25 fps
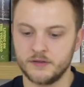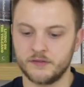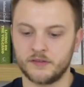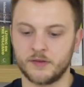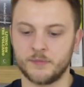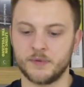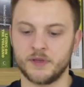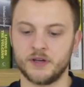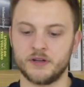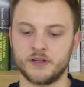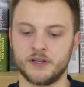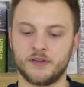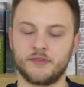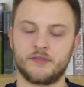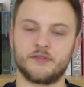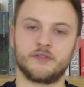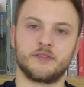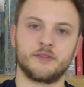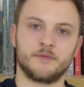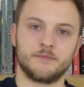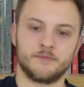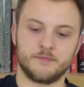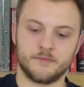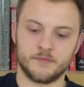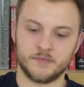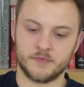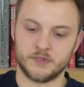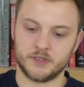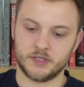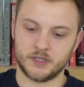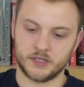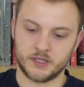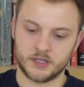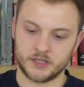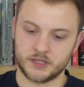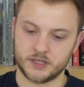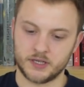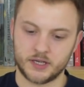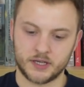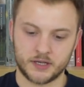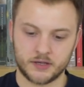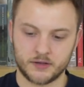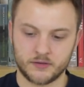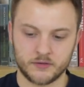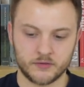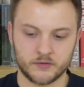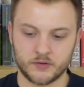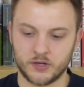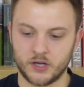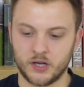To be honest,
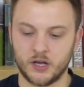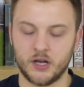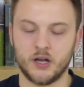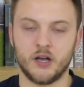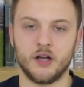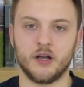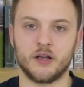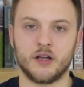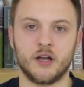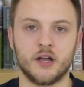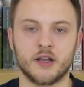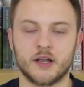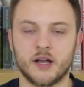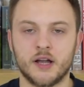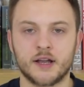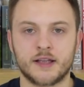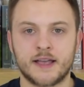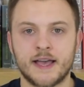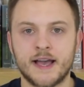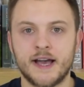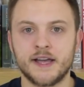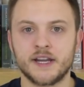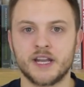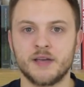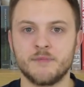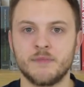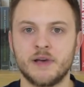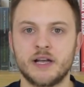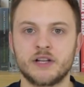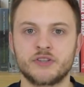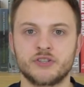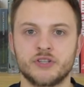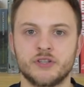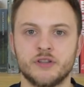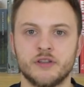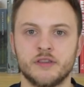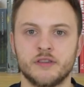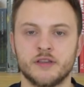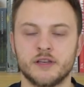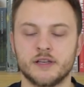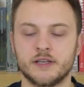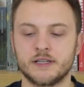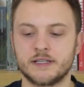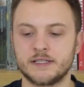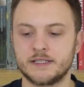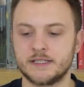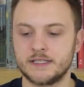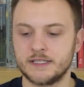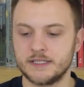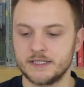I can't imagine
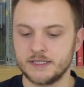that